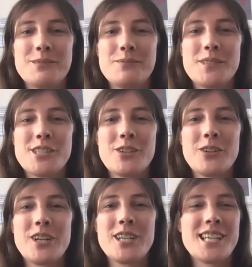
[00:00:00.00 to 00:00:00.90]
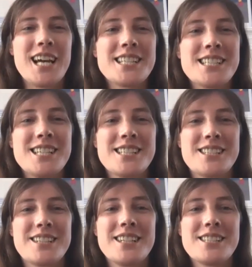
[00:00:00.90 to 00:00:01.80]
So Chris, I guess
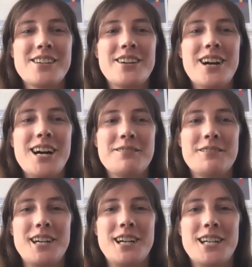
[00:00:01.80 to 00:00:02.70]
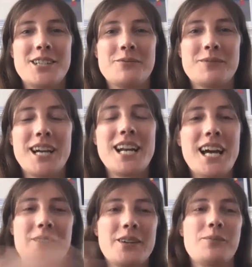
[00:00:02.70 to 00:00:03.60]
to start off, kind of
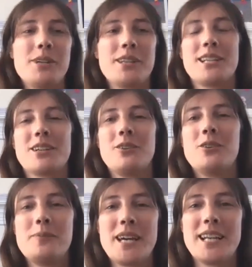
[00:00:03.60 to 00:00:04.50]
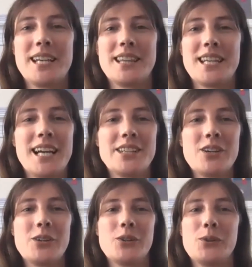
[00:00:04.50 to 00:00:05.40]
echoing a point that Nicole made, and that I
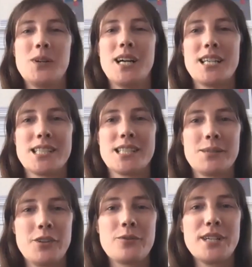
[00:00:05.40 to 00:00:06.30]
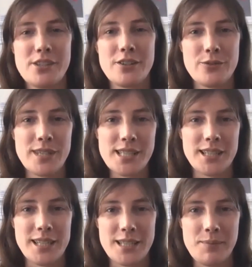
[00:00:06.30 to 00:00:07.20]
know some of your research
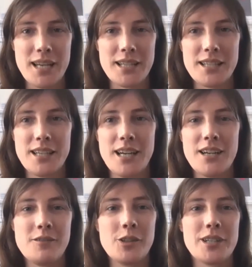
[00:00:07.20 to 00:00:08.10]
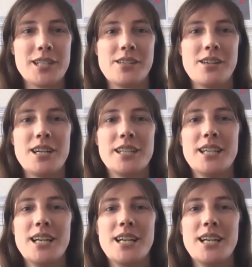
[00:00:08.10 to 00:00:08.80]
recently has been focused on.